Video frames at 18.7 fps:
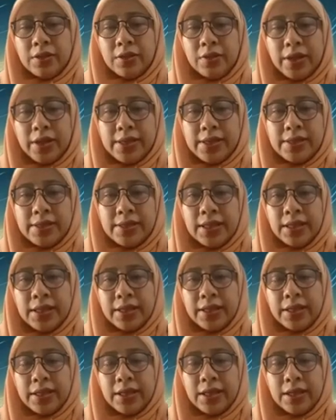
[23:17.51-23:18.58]
You can see
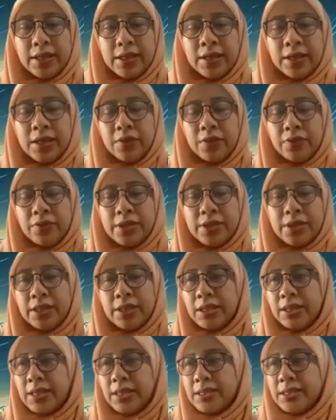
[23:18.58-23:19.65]
that in other equation,
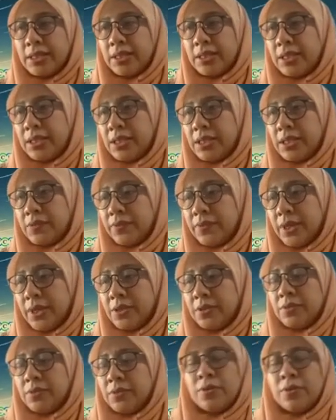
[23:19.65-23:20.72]
the density is vanished.